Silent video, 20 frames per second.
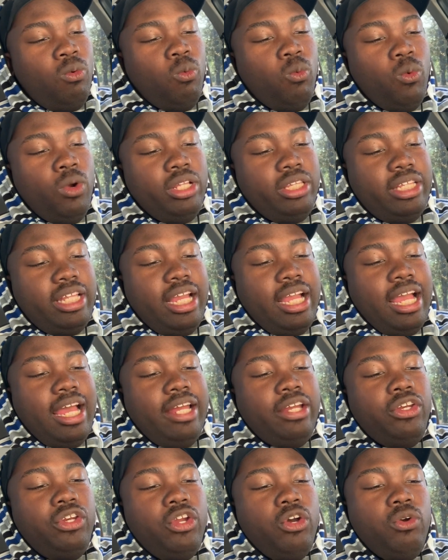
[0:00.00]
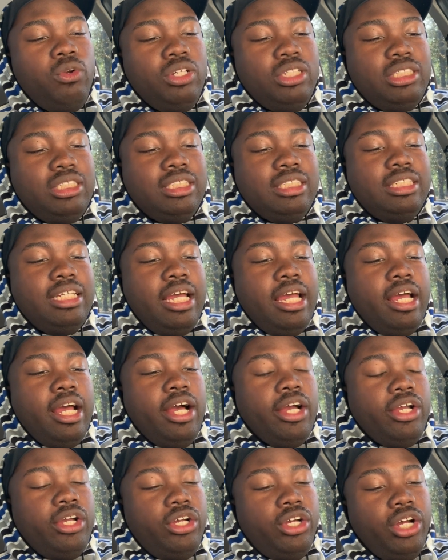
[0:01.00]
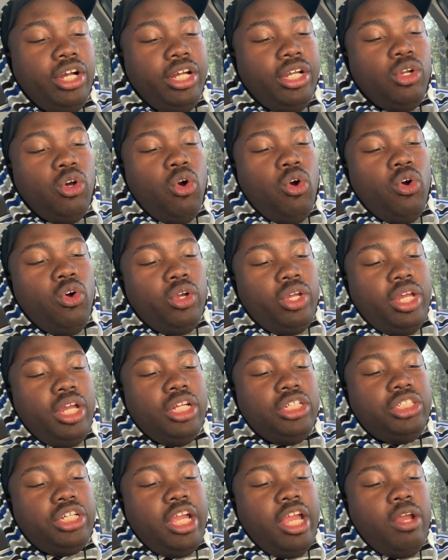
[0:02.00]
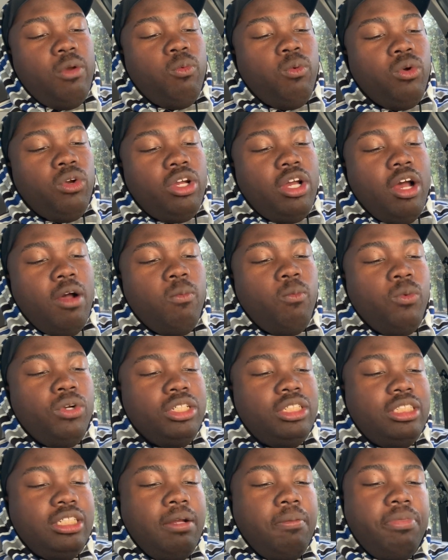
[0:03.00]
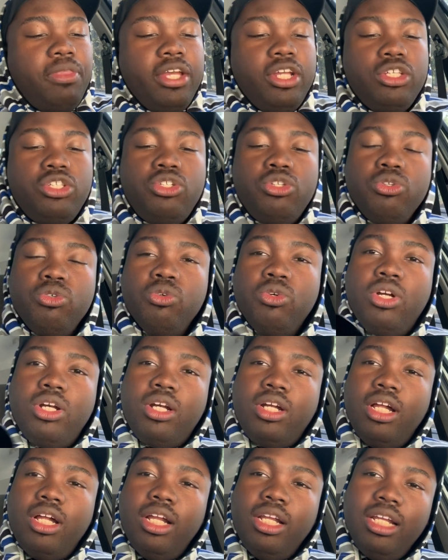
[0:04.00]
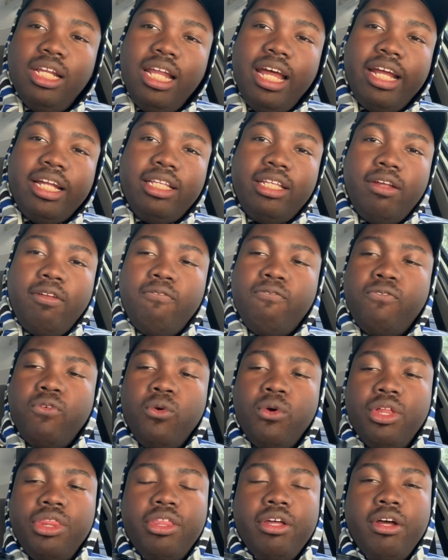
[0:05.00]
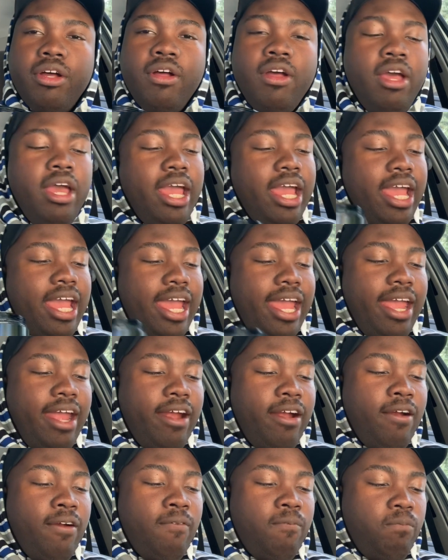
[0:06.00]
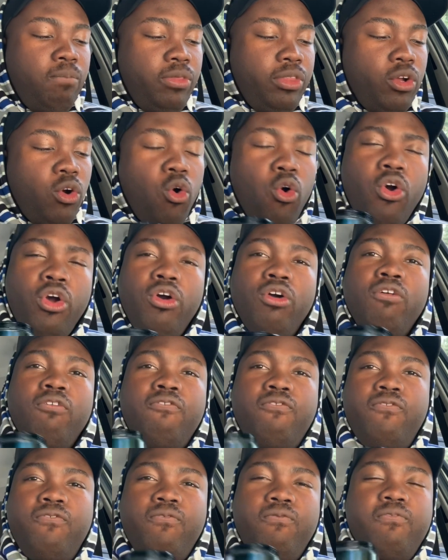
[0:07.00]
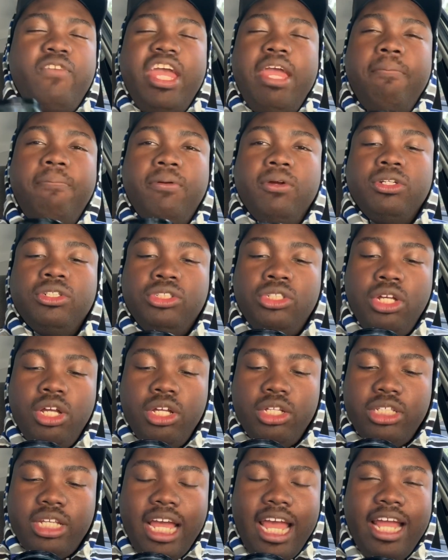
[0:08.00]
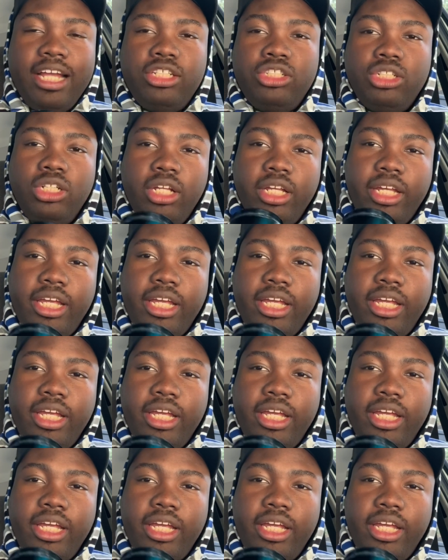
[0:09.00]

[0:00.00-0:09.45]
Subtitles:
One thing I noticed is that a good oil catch can will come with something to collect it for the oil vapors to actually